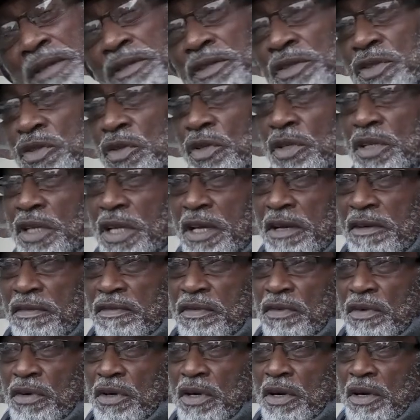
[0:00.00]
So
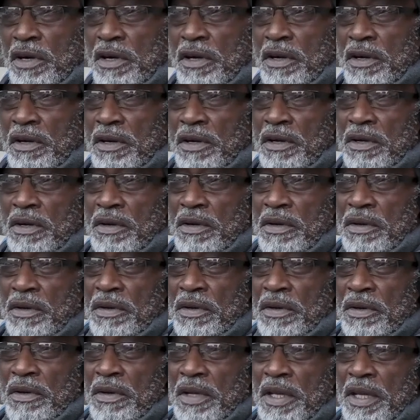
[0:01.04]
therefore,
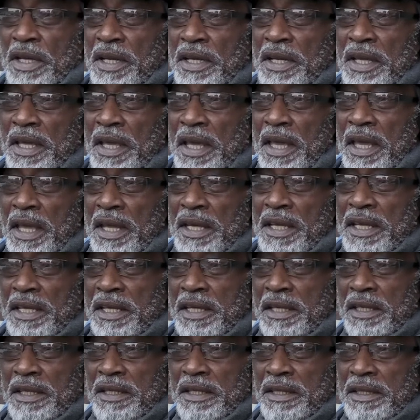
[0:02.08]
in
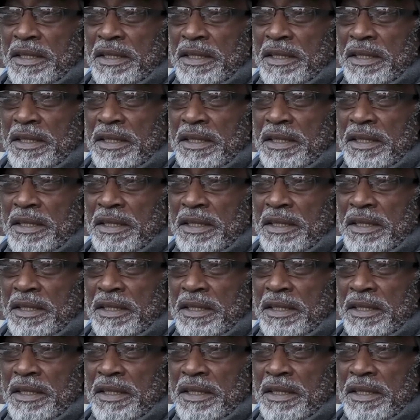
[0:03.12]
any